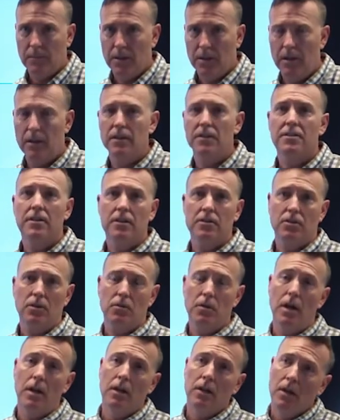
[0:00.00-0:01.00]
And you say, so
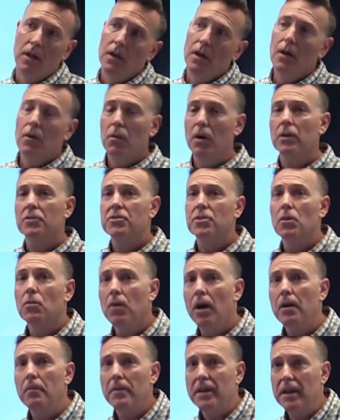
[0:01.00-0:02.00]
what? Well, so
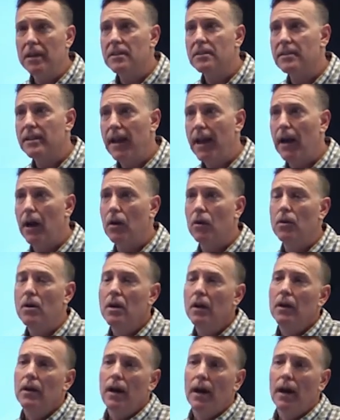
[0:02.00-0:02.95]
what means now